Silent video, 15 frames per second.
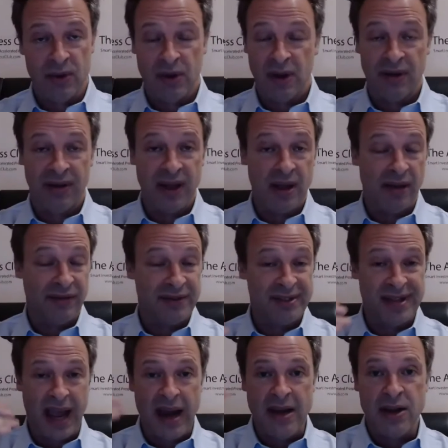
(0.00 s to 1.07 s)
You can think of
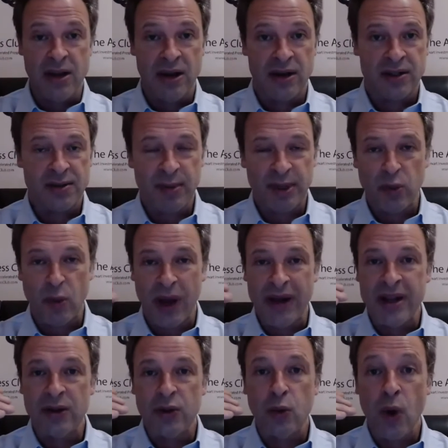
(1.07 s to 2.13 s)
10 years, but
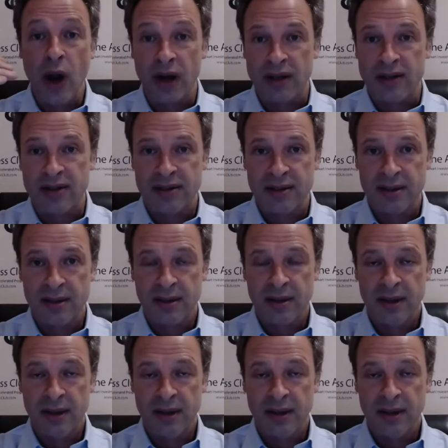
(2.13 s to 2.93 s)
when it works,